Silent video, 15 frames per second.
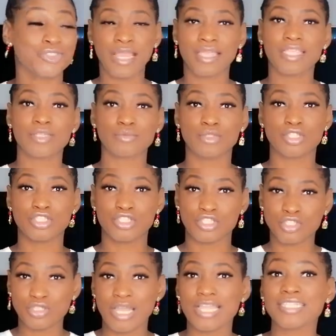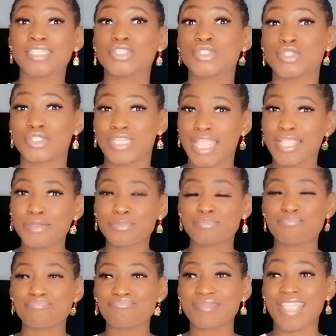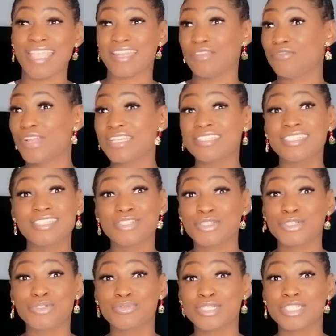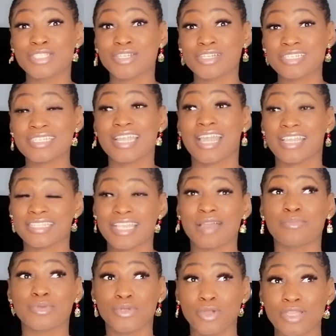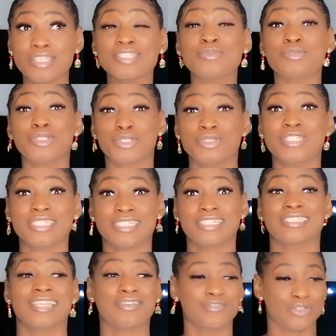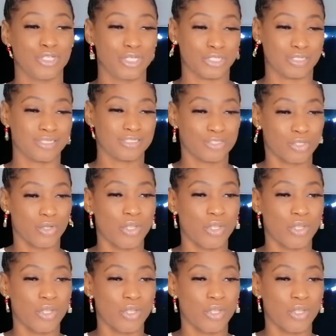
I am going to try this today, and if I see a good result, guys, I'm going to be using it definitely.